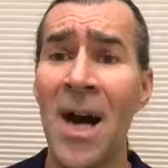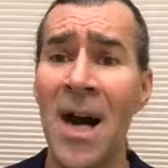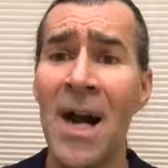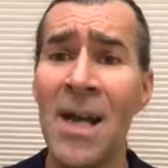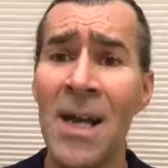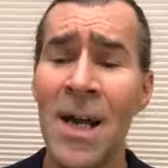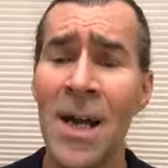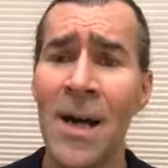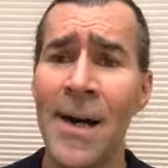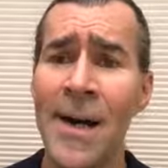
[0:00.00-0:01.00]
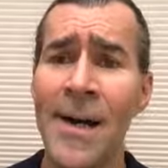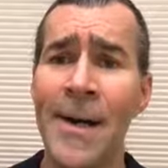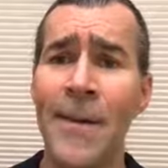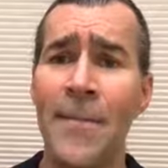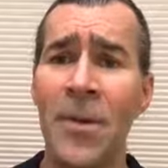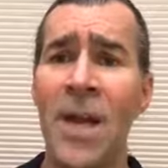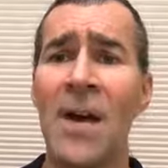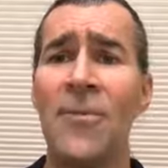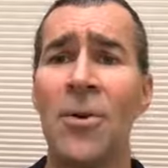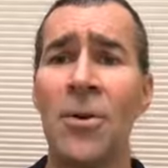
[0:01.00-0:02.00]
high
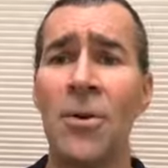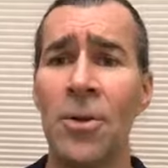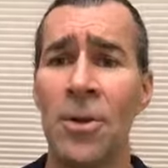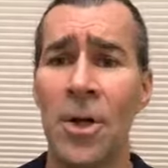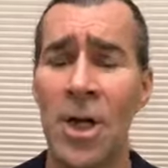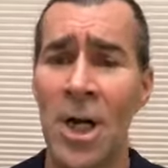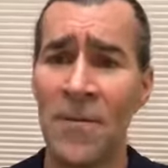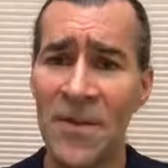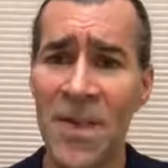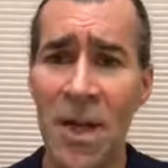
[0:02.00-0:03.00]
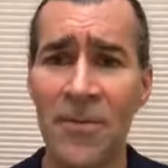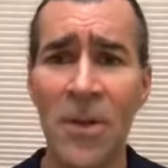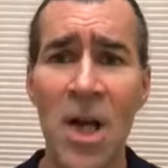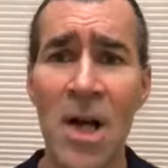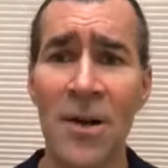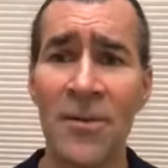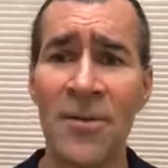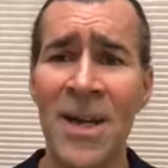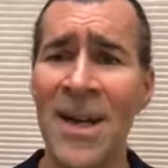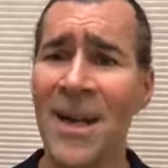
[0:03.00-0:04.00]
level of
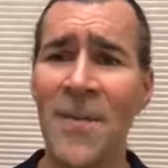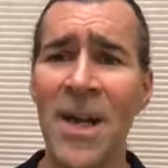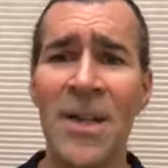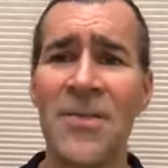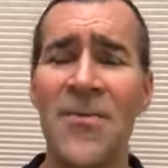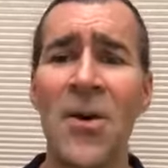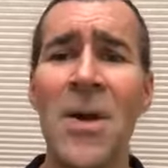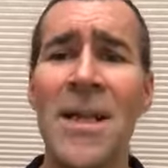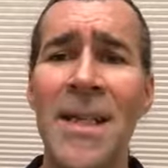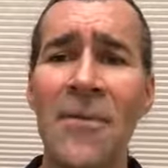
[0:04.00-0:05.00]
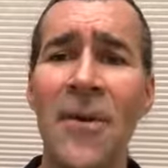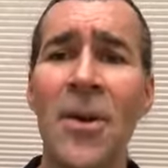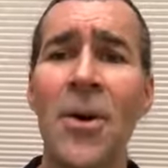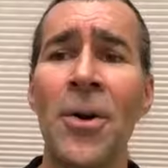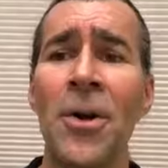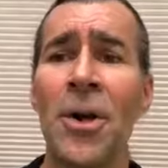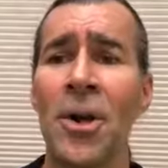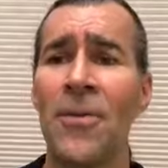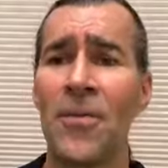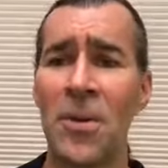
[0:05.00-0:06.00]
self-love, then it's very difficult
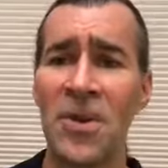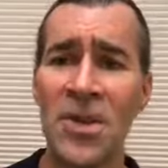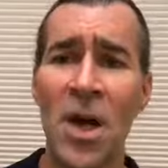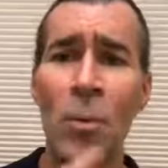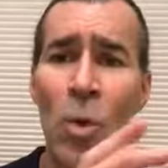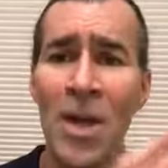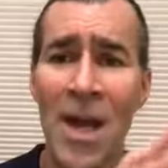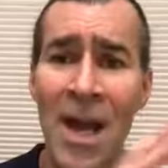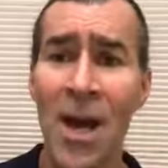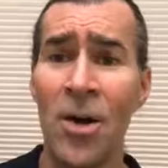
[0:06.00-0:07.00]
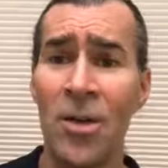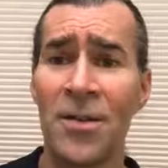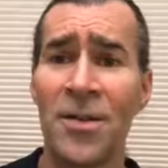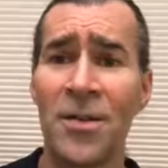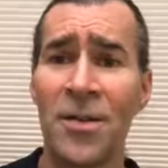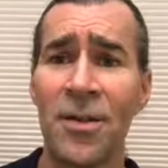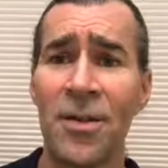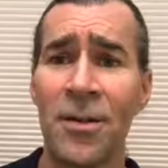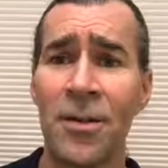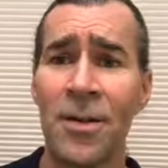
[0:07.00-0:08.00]
for someone else
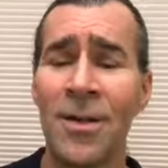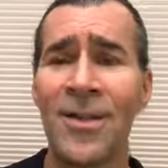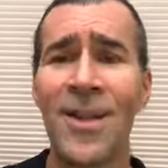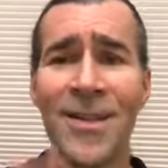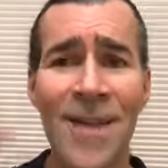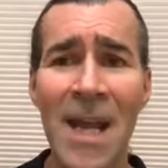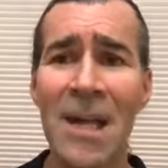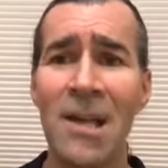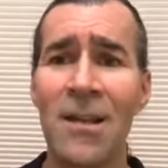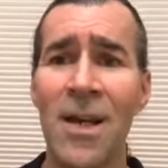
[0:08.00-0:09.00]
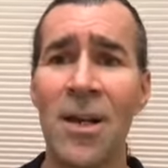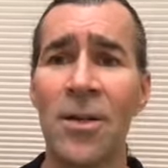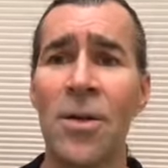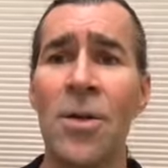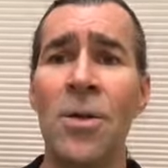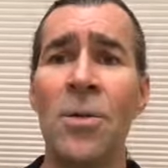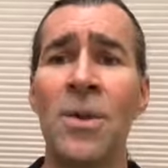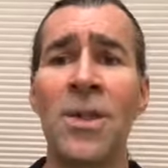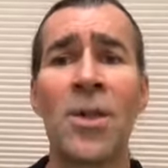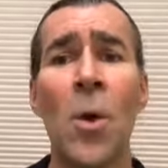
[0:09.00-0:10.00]
to say anything to you
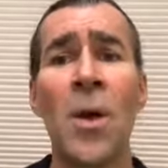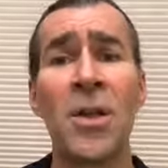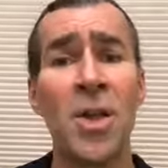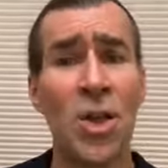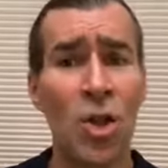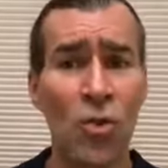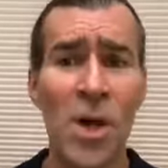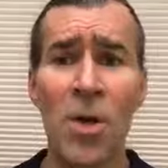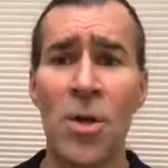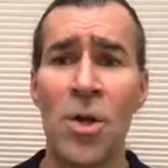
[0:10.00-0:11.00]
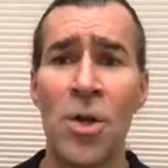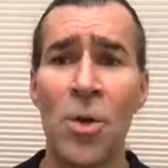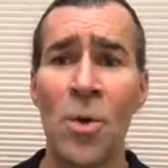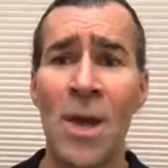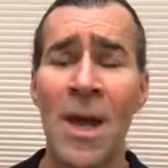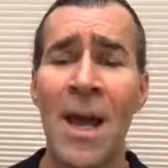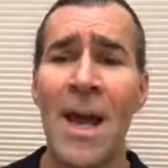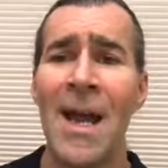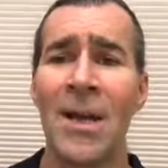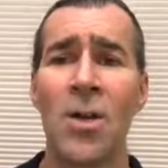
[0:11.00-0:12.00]
that's going to trigger you
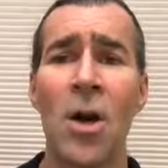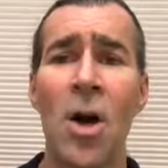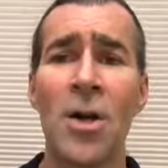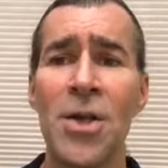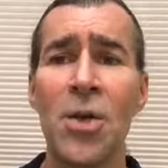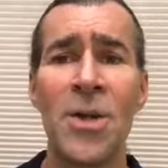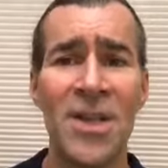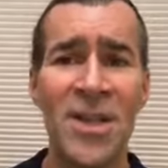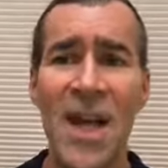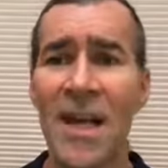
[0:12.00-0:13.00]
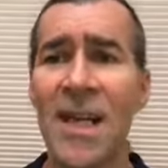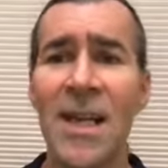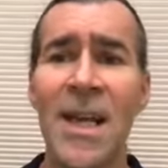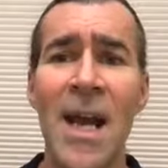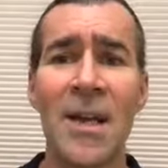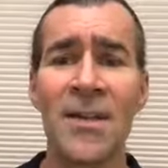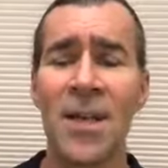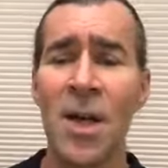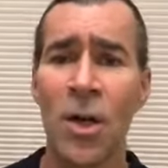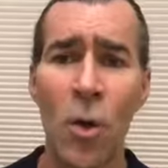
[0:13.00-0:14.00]
and cause you to second
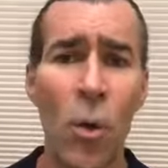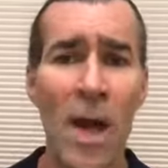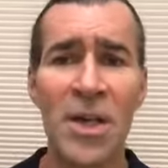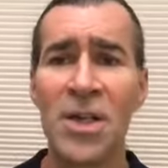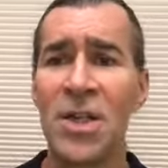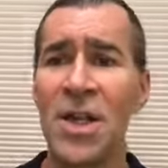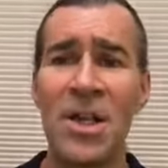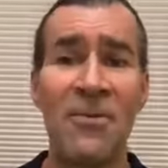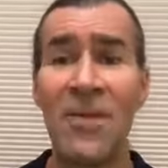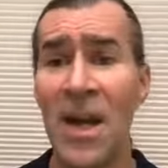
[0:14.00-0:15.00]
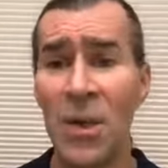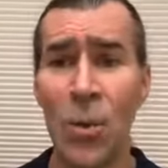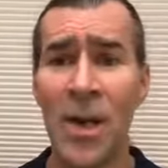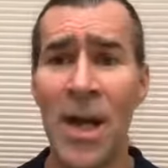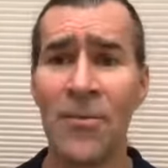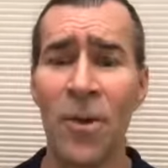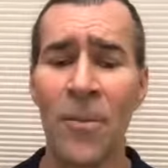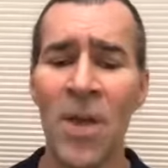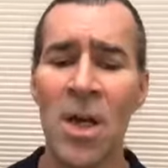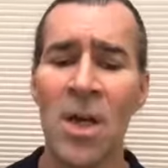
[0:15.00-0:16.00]
guess, question, defend, whatever.
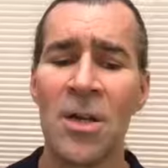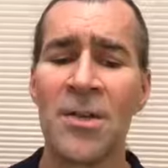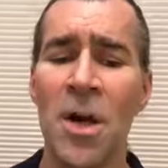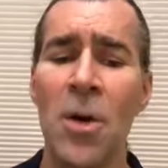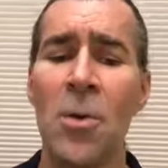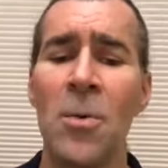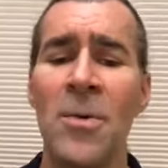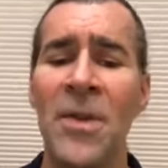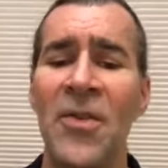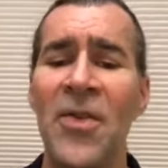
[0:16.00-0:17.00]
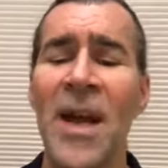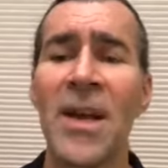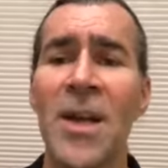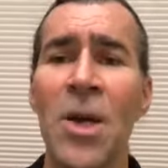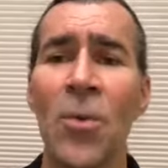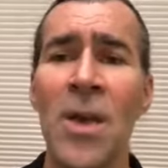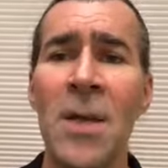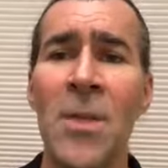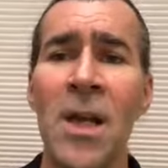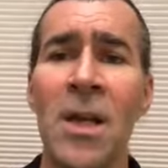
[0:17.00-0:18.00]
So the second
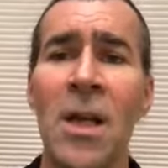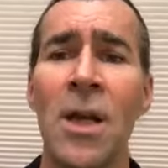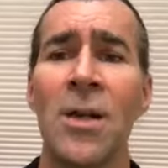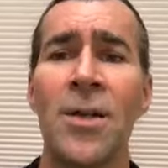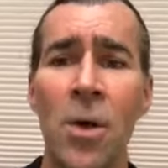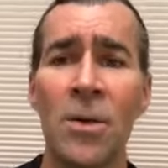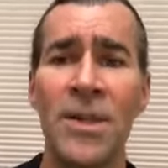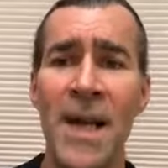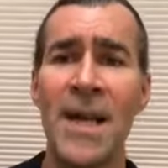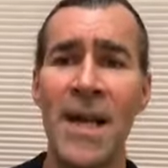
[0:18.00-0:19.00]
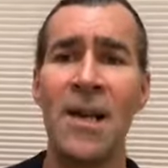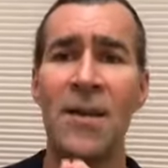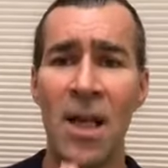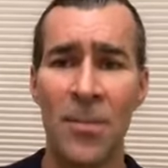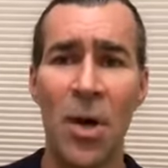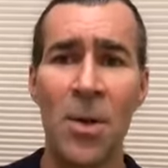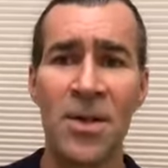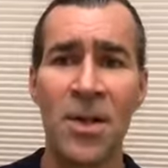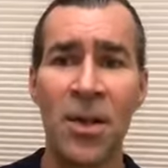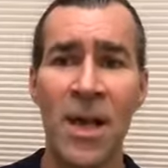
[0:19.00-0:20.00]
agreement, don't take anything
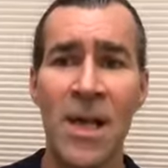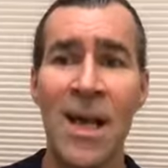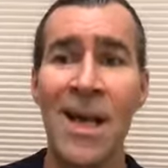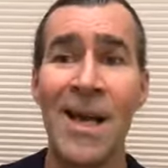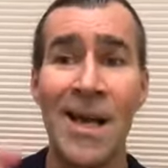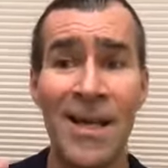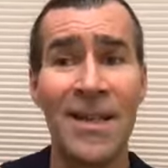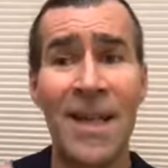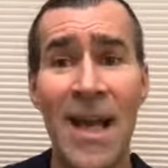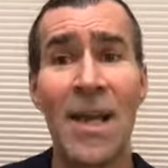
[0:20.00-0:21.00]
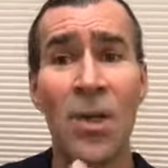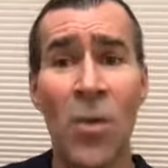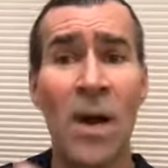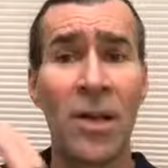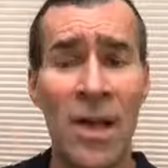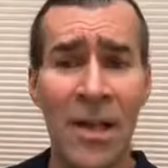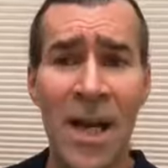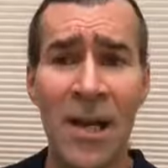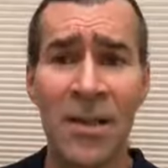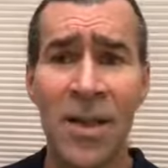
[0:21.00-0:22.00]
personally, is again directly
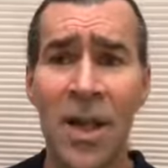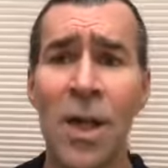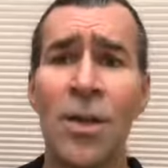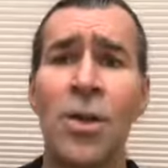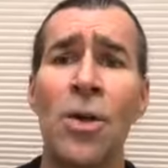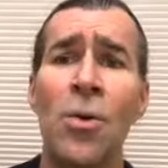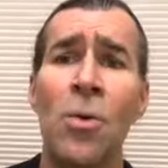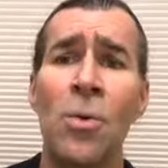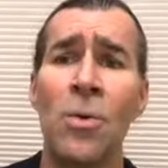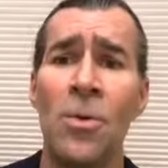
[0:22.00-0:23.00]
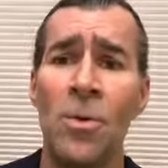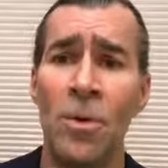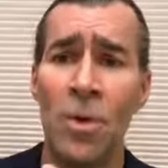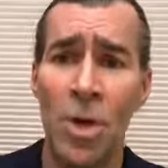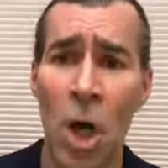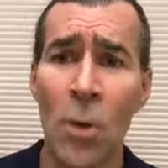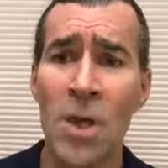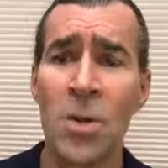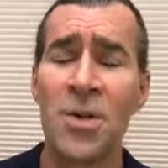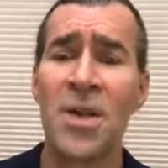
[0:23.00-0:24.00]
linked to
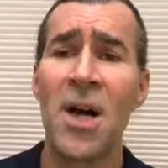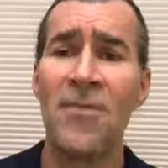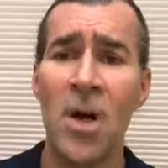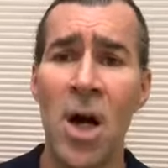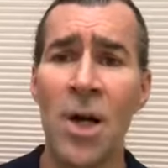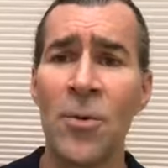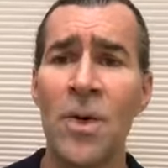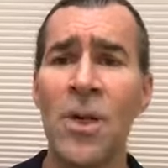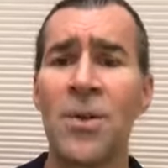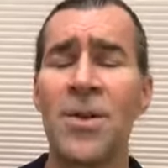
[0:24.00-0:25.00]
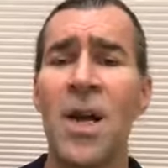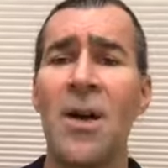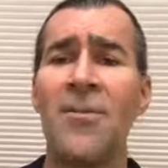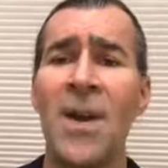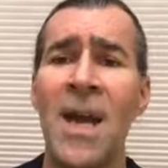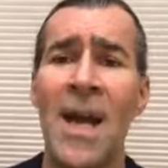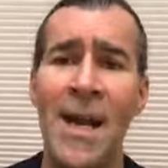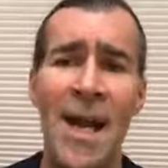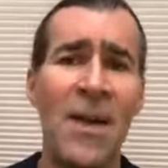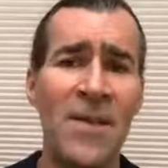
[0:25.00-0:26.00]
knowing yourself, honoring yourself,
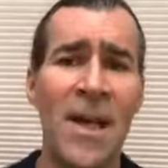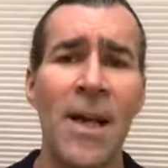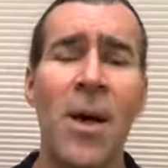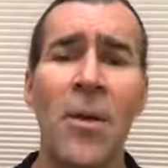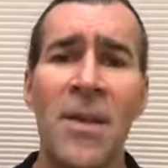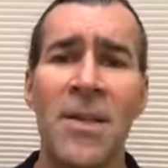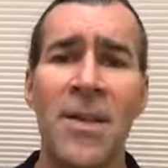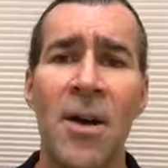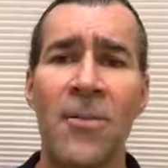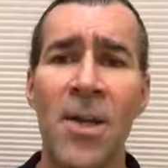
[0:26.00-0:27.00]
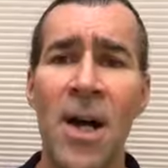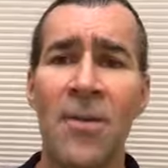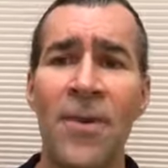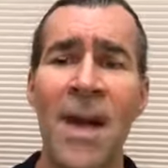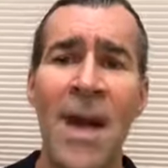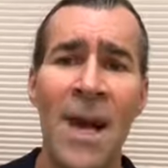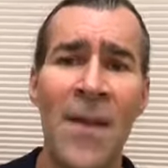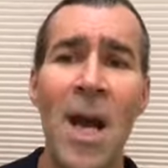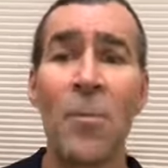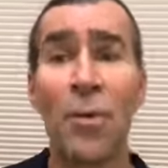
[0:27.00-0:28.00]
and having that healthy self-love.
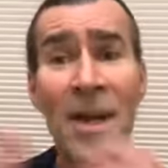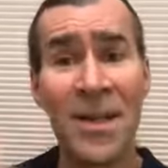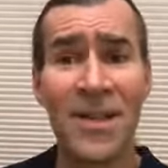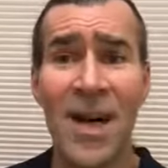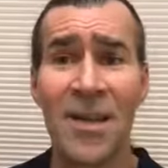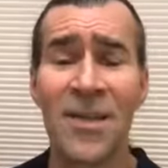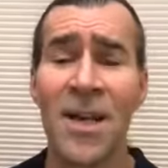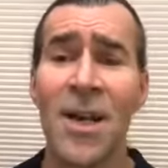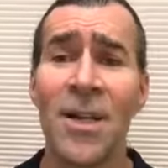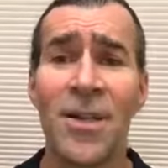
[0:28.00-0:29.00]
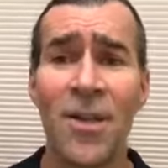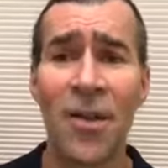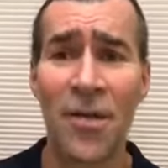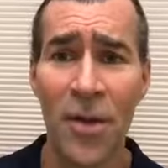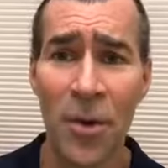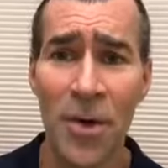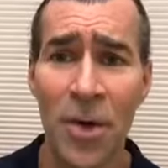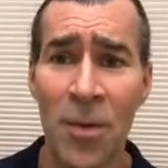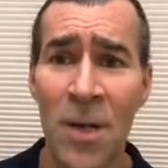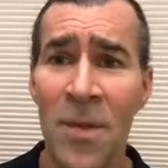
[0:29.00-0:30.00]
And that brings us to the third
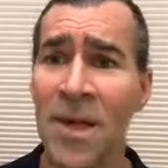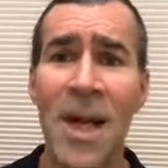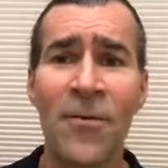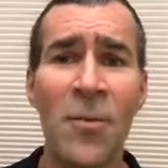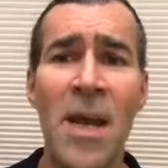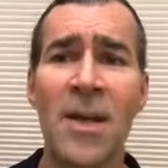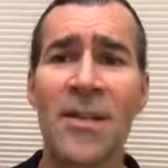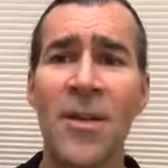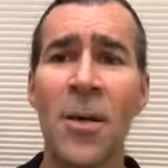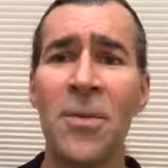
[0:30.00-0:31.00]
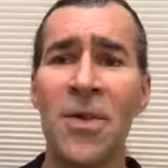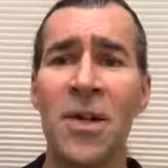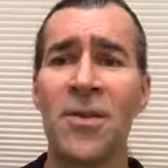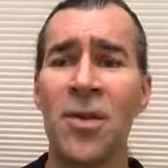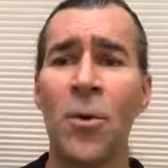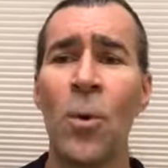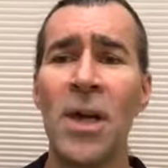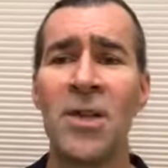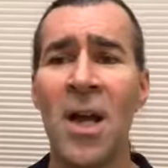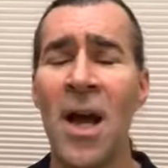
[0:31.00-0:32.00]
agreement, never make assumptions,
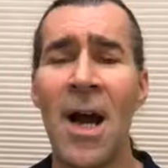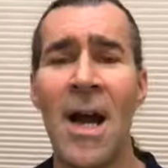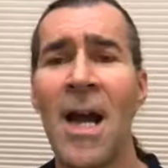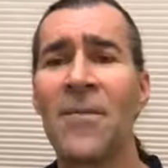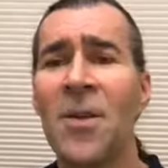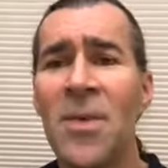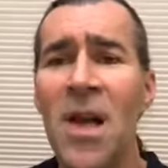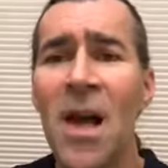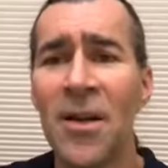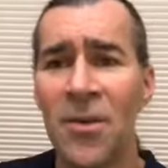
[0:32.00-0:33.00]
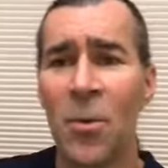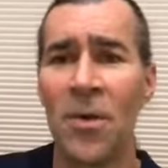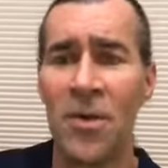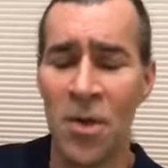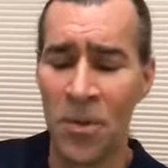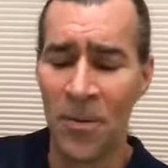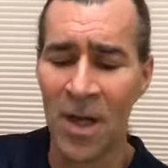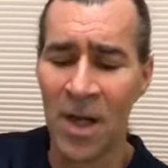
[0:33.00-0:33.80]
which I have to be honest with you,